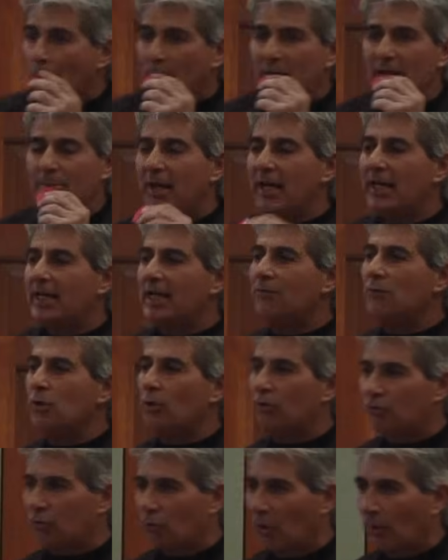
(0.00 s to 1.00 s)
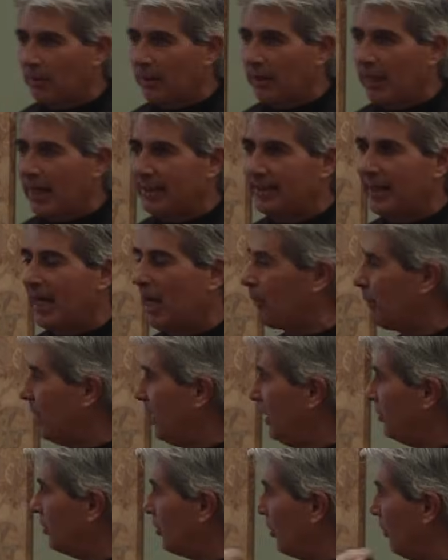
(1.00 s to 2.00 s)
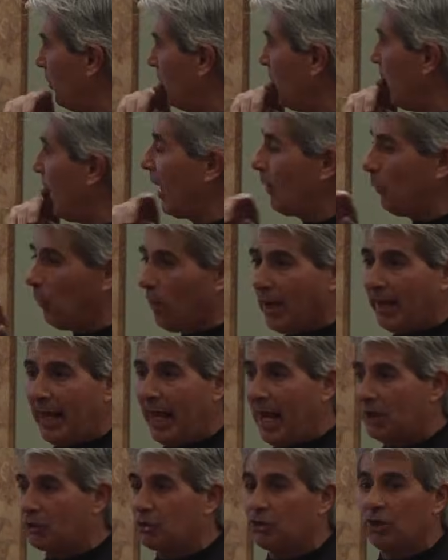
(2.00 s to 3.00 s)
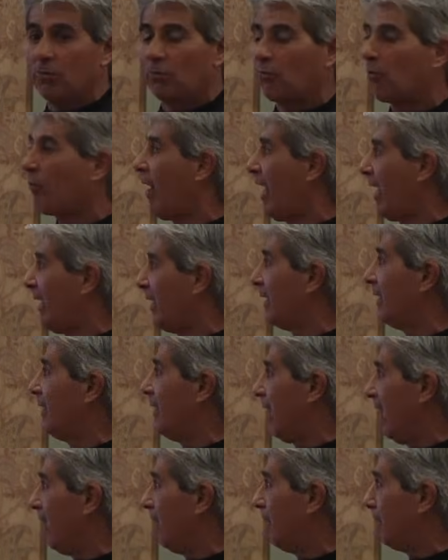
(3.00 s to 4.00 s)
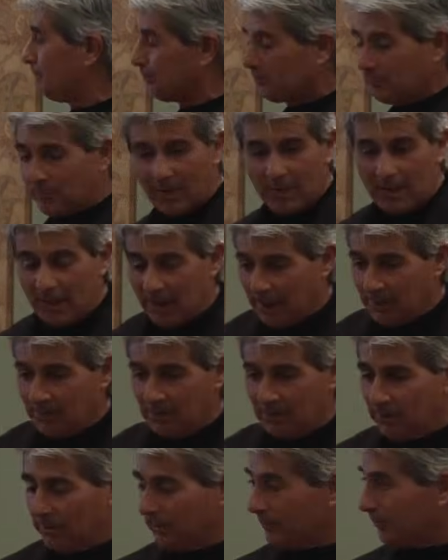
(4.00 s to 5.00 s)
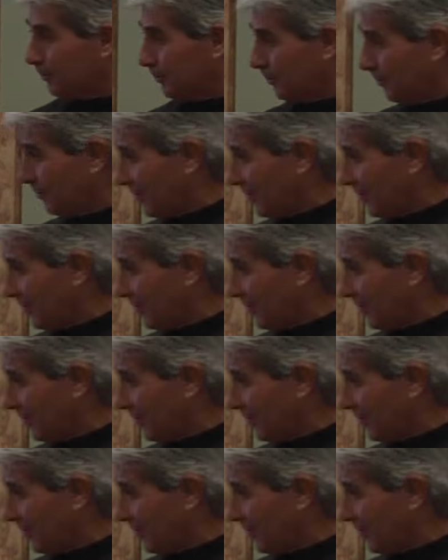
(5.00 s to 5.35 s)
He may give you a short one like that where he's showing you, I want action right now. And you know,